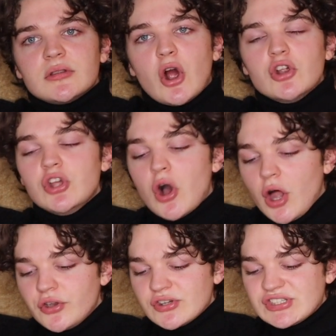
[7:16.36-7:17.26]
are you
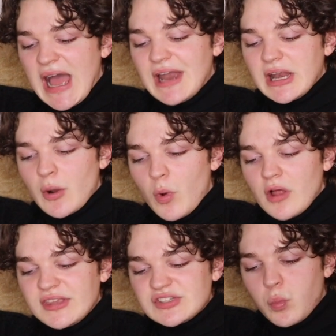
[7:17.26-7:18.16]
understanding
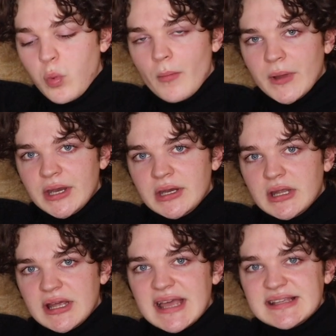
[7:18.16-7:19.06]
what this woman
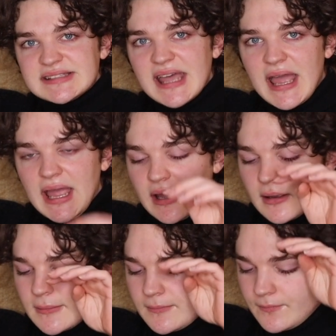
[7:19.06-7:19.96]
is
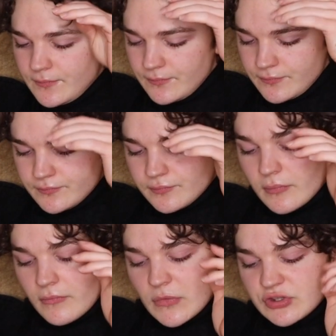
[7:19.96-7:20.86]
saying?
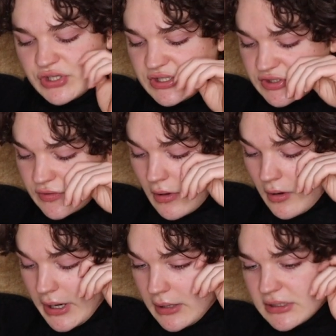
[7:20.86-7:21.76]
Jesus.
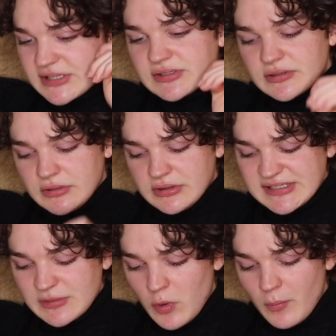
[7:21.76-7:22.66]
Okay, let's
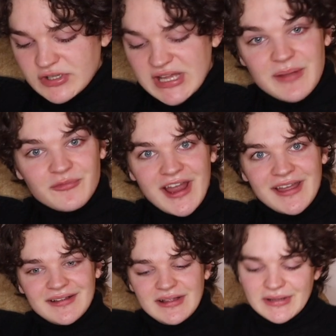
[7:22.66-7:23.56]
listen one more time,
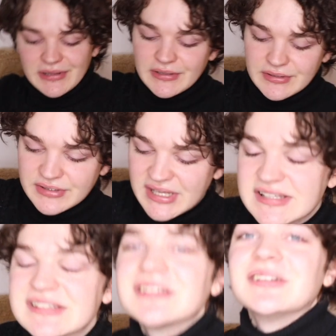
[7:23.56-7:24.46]
right?
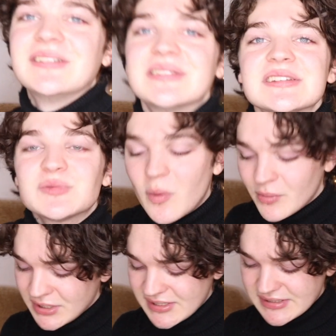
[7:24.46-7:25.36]
This this
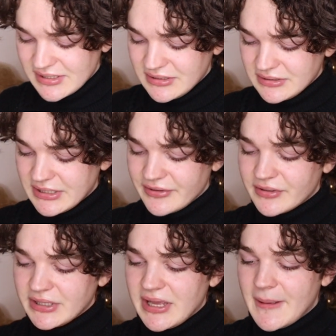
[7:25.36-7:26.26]
woman is
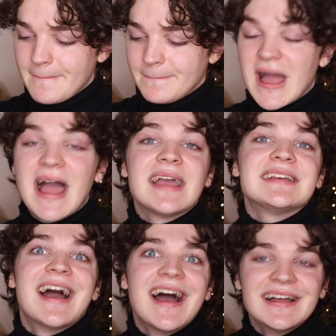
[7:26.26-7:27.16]
literally I
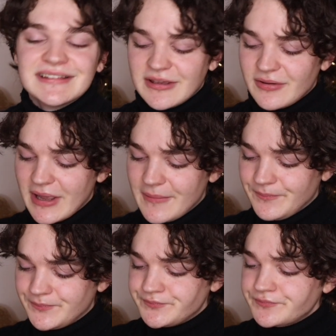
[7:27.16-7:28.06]
can't like okay.
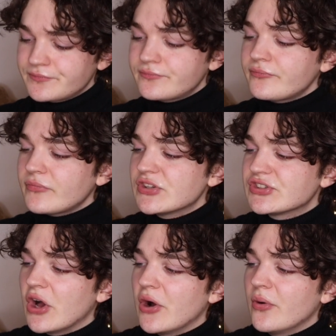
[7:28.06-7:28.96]

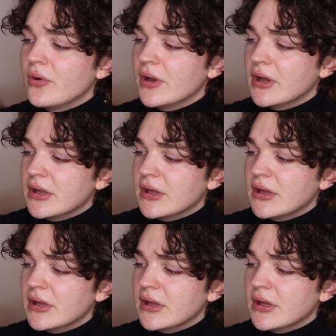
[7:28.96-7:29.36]
So